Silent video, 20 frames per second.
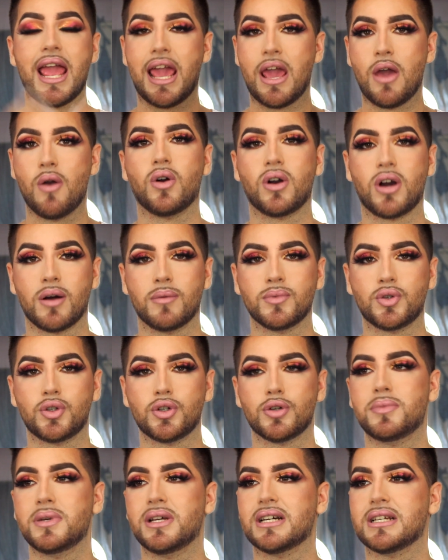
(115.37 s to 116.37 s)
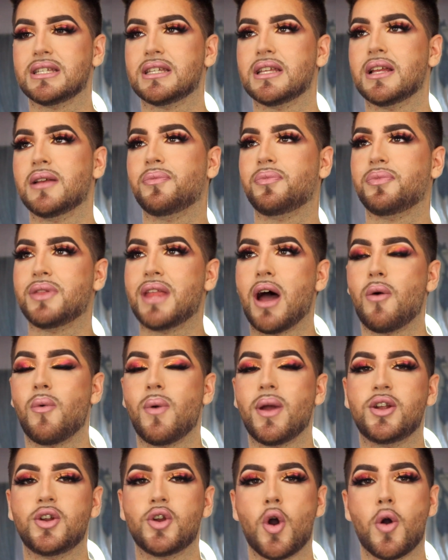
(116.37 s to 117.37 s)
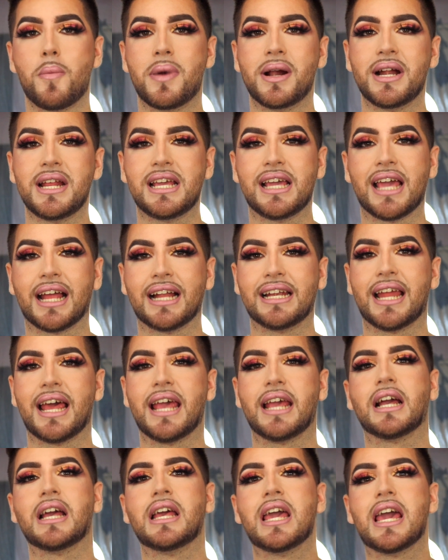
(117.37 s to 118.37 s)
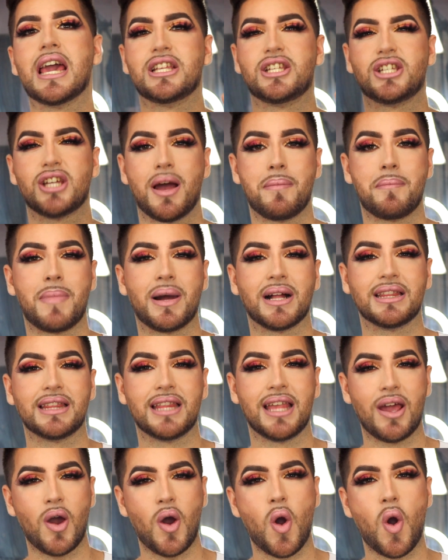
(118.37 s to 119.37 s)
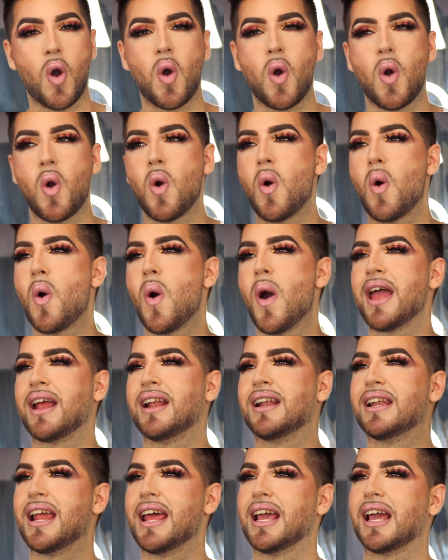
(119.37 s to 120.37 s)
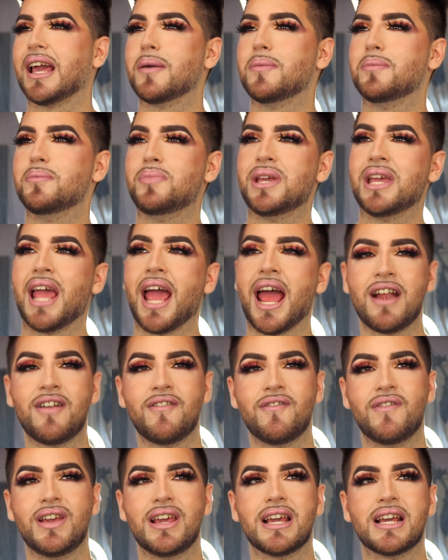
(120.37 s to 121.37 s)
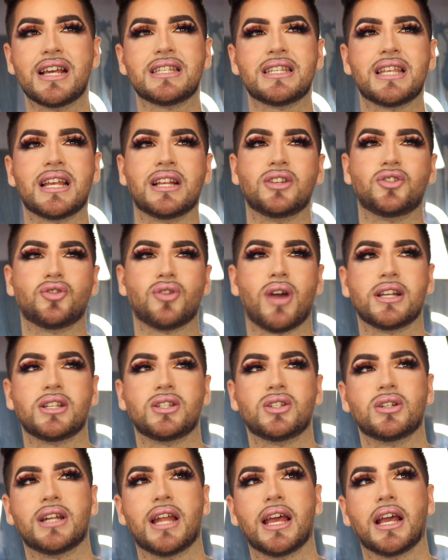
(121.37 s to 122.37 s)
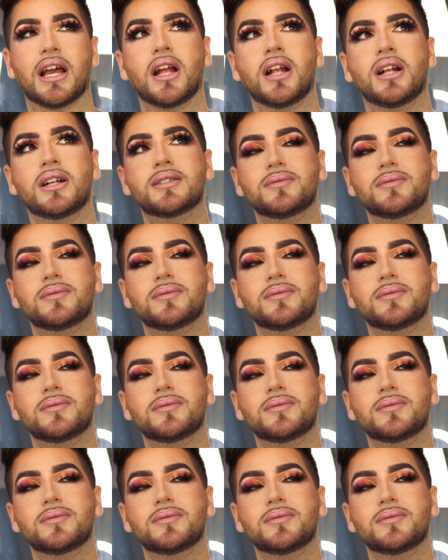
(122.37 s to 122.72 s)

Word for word: it will come true because that way nobody can like echar mal de ojo and like be envious and try to like